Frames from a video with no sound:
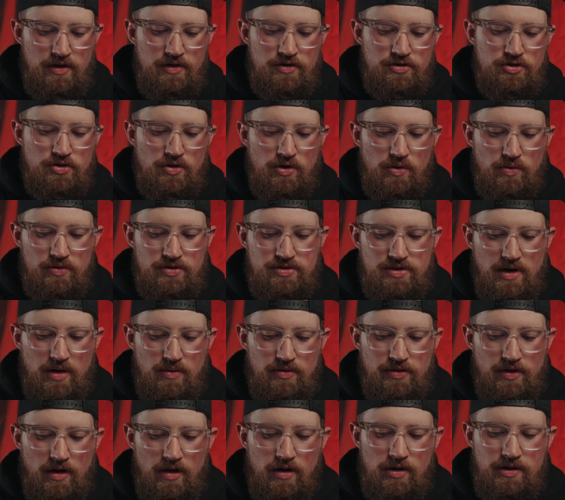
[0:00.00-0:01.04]
Shooter will start
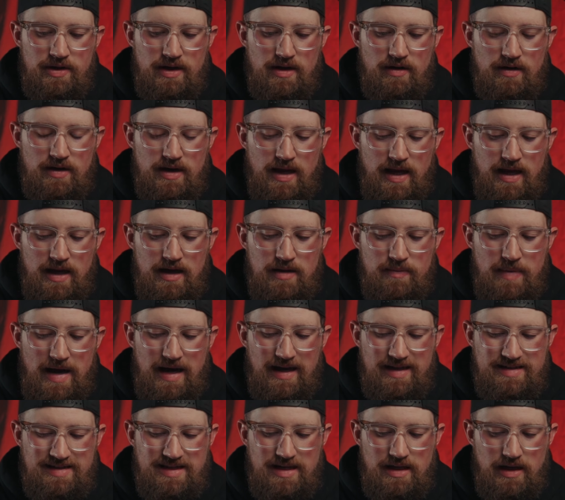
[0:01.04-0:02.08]
with all gear in hand,
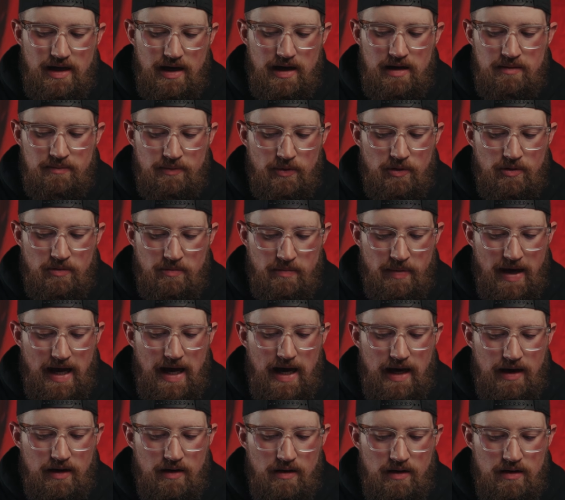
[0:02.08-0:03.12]
magazine, and bolt
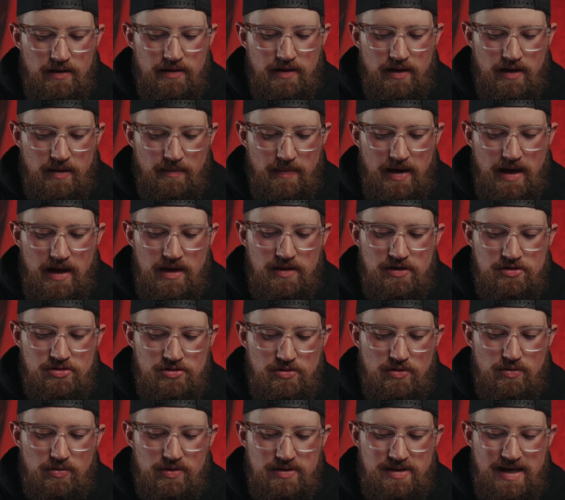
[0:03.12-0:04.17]
back. On the command, the
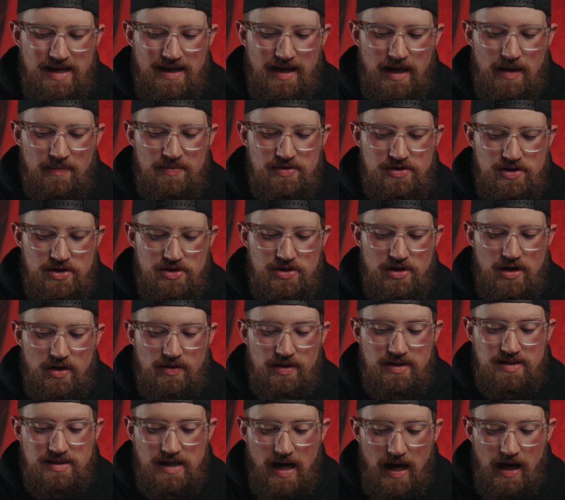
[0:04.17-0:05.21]
shooter will take a position on
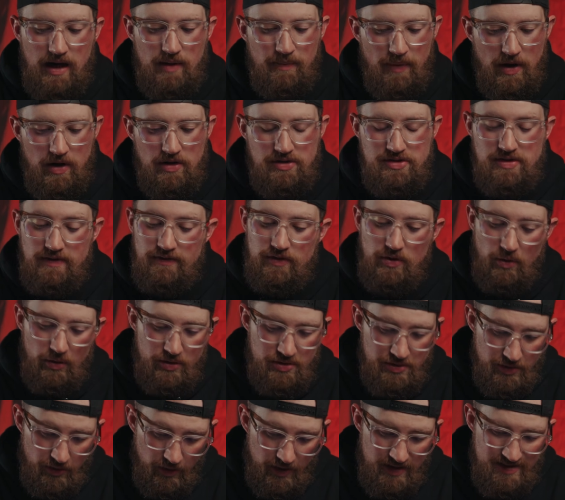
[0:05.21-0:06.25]
the dock post of your
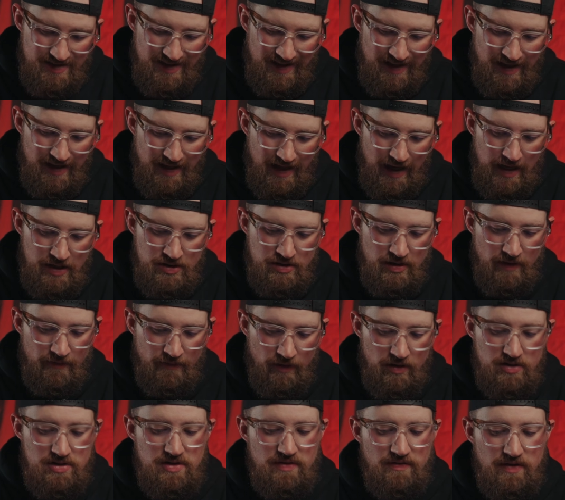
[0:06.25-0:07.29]
choice and engage the
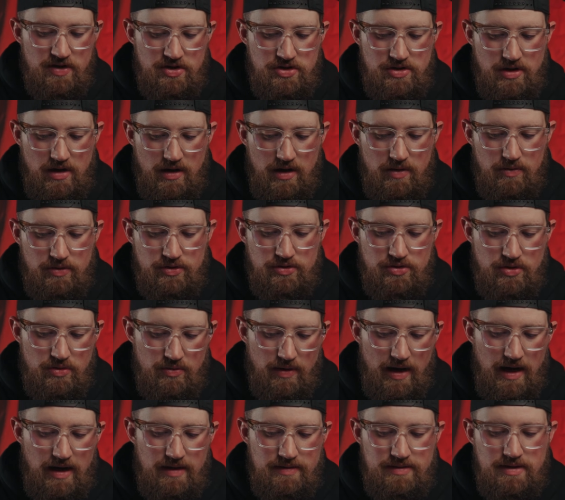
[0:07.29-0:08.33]
first fish target with 2
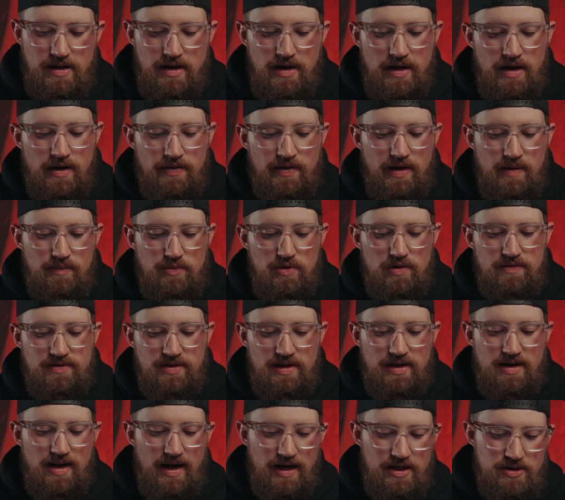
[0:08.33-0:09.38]
rounds, then move to
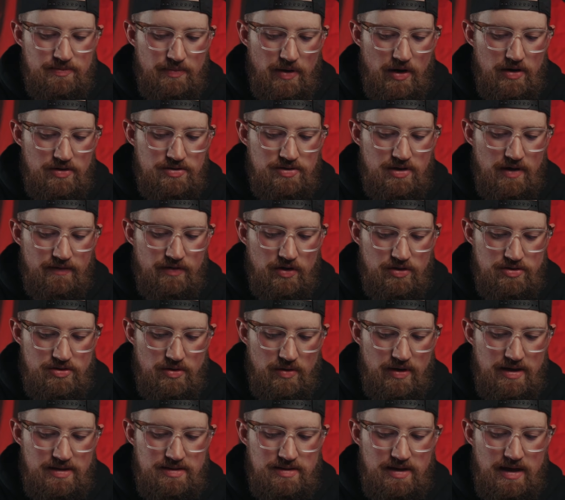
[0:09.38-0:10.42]
the next post of your
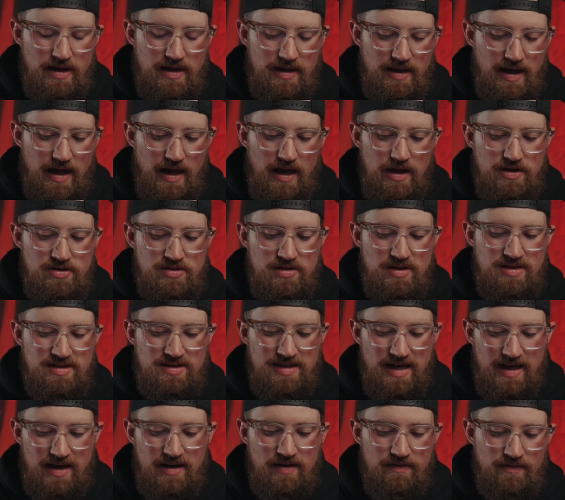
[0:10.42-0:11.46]
choice and engage the
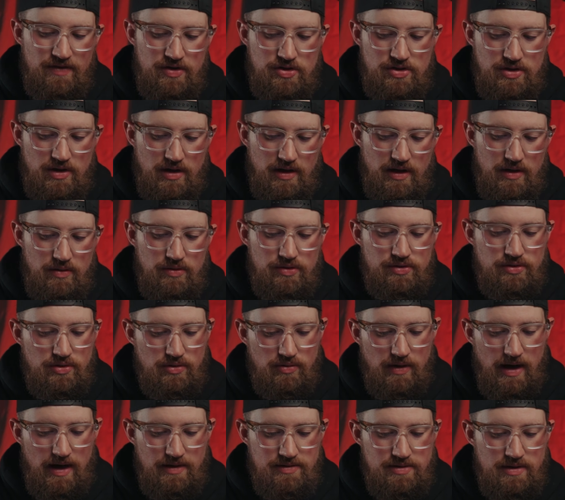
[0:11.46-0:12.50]
second fish target with 2
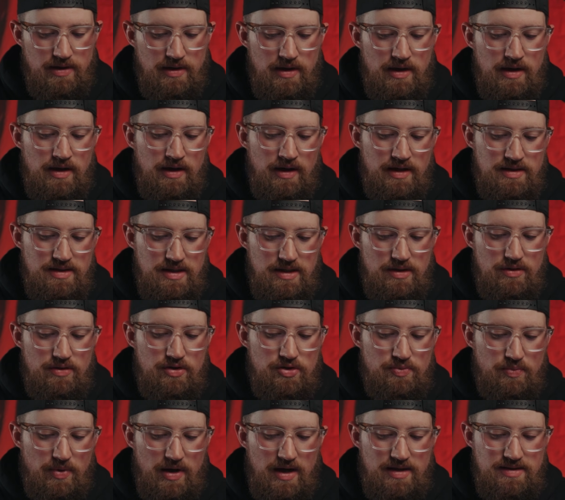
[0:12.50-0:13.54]
rounds. Continue
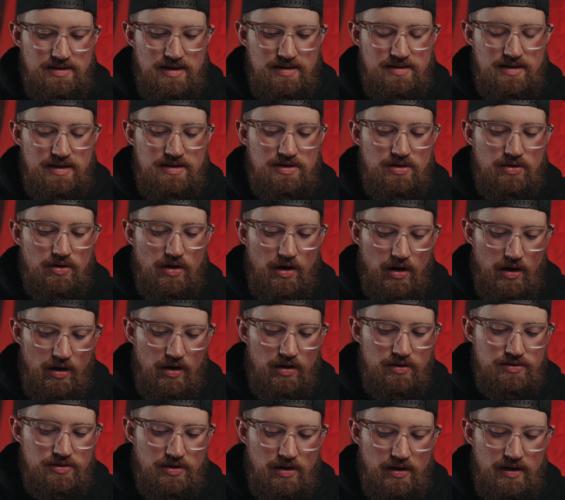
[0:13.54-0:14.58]
this process until
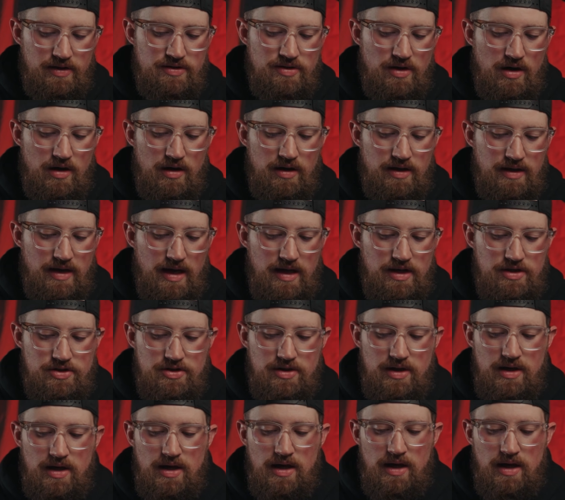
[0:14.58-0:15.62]
all targets are
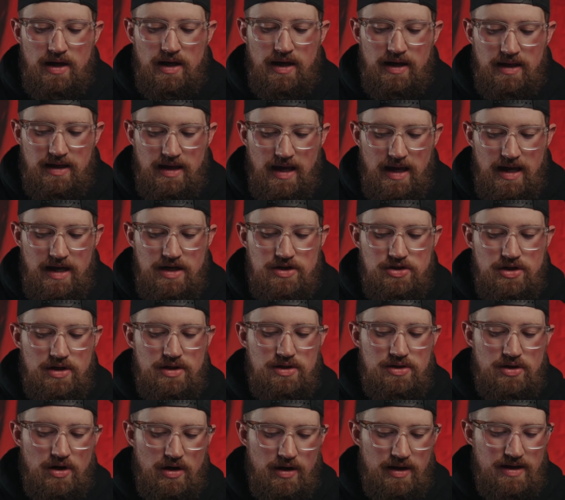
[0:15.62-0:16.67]
engaged. Engage
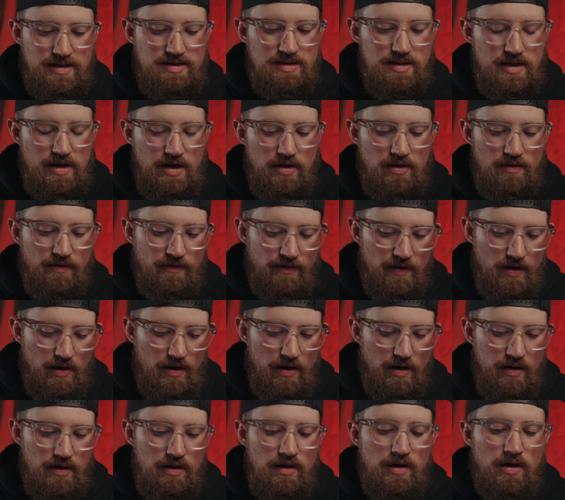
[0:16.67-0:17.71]
targets near to
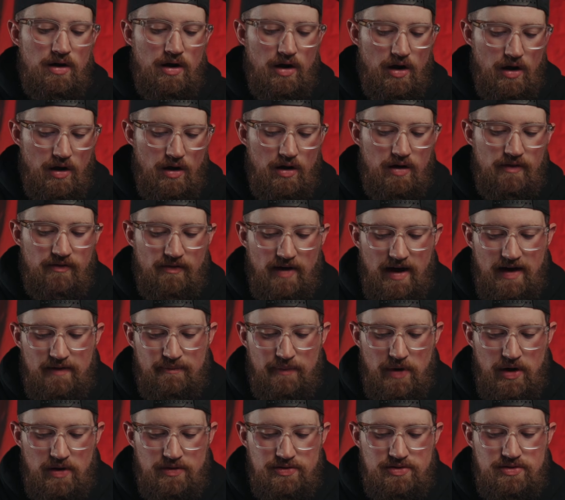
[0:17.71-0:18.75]
far. All
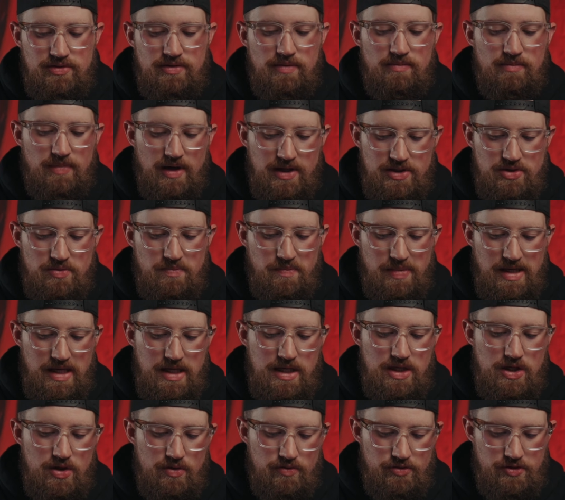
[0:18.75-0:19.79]
5 posts must be
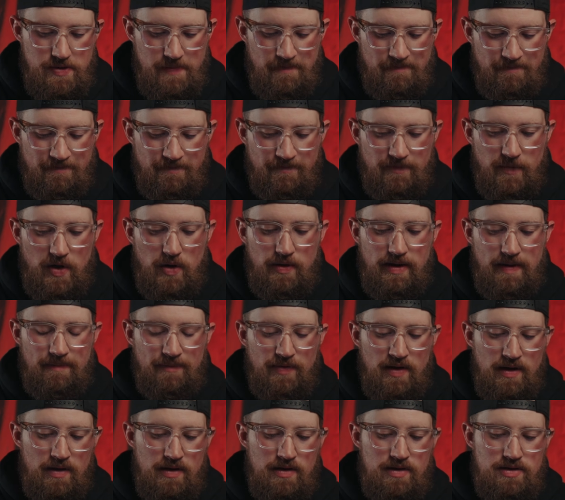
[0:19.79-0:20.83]
used. Okay,
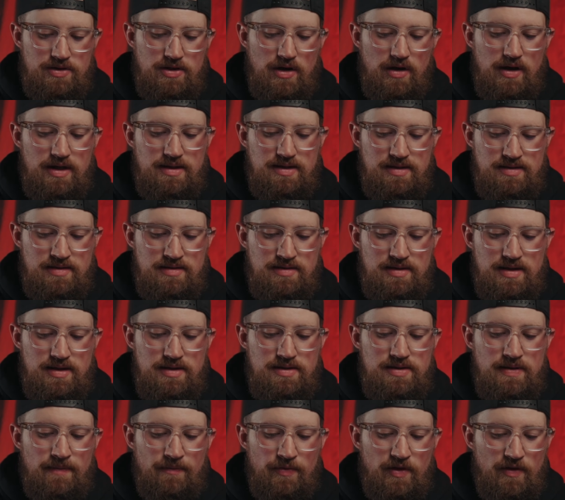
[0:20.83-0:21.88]
target
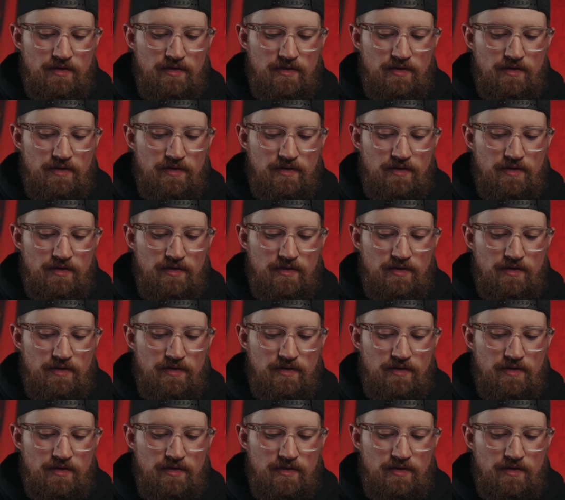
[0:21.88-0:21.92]
distances.